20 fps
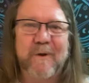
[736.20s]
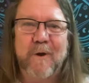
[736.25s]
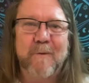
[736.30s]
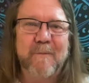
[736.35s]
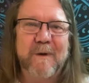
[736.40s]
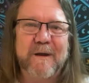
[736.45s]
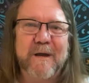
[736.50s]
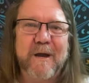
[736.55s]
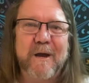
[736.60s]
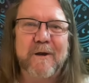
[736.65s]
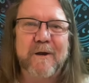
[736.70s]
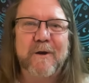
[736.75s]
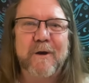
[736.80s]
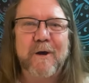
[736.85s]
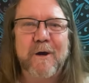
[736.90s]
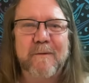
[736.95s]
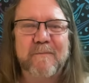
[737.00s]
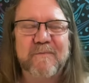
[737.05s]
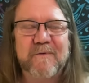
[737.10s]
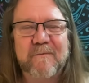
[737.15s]
all my damn
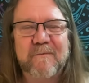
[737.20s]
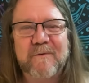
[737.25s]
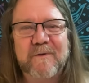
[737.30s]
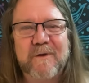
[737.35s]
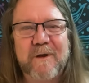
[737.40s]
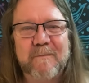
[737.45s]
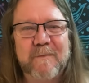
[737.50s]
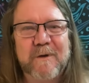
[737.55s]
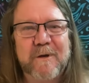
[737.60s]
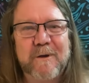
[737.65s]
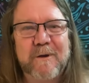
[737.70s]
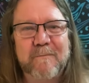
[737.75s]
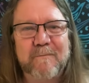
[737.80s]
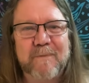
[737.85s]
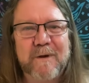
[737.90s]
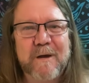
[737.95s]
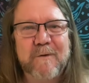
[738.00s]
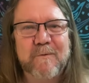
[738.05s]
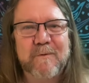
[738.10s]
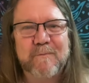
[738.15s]
cups every time they come
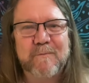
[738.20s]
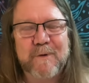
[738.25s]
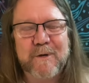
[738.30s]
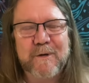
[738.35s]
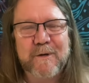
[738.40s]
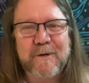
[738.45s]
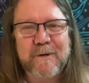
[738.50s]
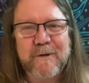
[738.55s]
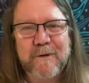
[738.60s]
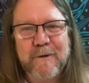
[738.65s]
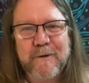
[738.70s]
play with me.